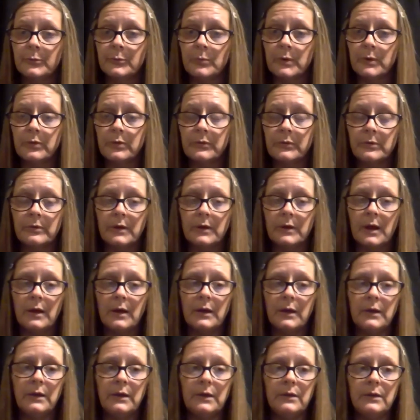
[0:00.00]
1 through
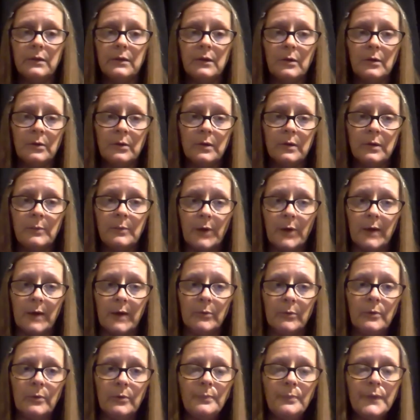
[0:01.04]
9 in the Holy
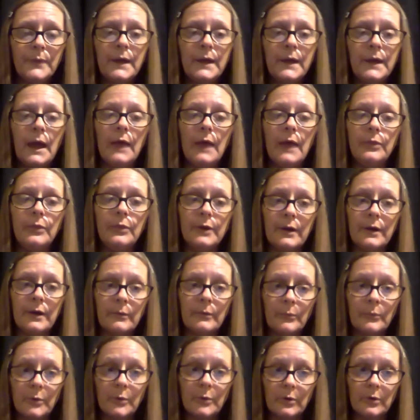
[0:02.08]
Bible, and that
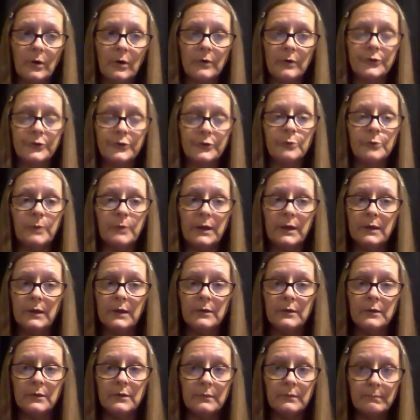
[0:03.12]
will also be
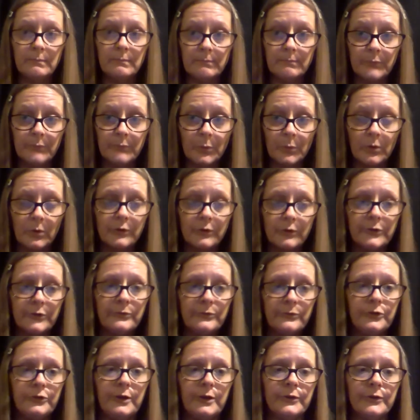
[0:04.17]
in the words of
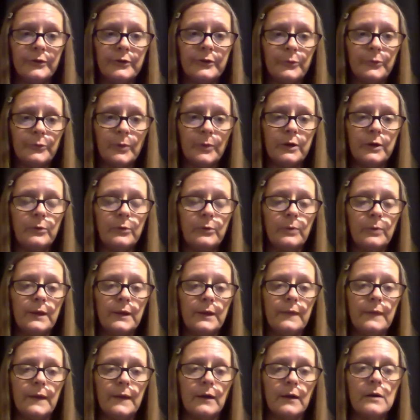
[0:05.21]
Jesus, what you read
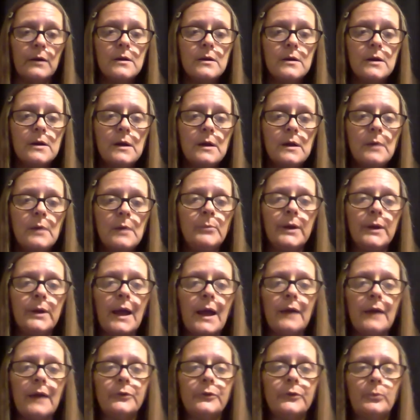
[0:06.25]
there. But
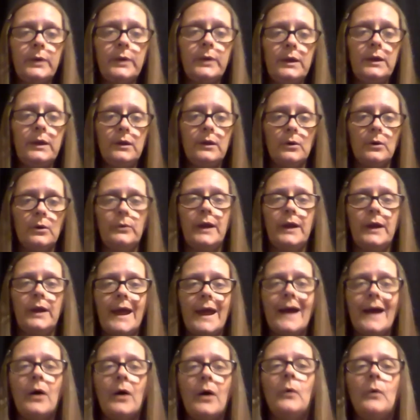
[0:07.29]
as we know
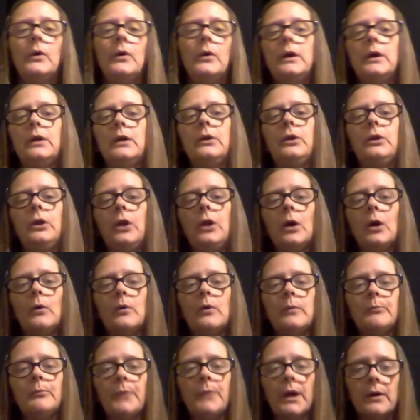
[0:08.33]
now, no
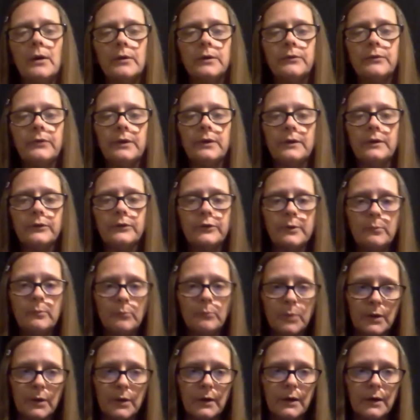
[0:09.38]
amount of innocent
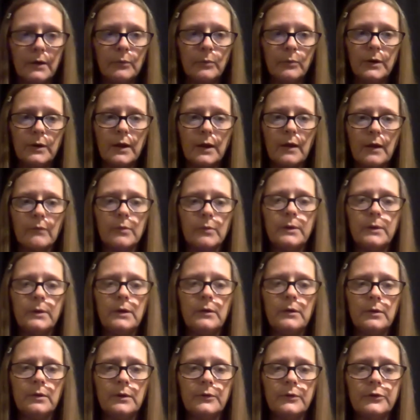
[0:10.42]
blood would ever be
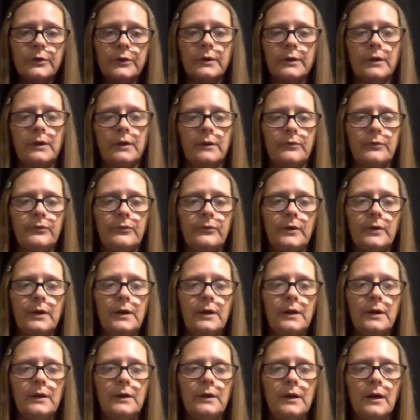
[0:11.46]
close enough
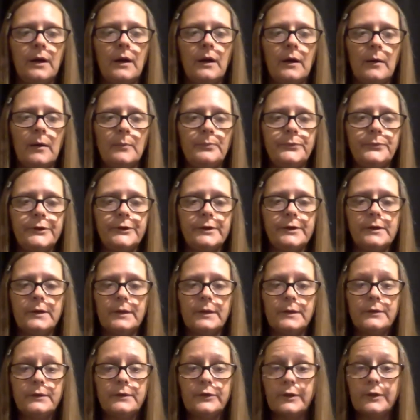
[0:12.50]
um, to cleanse
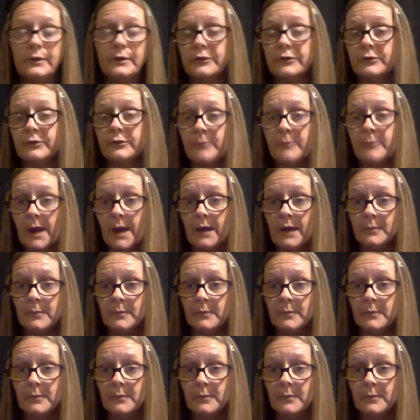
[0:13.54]
the sins of man.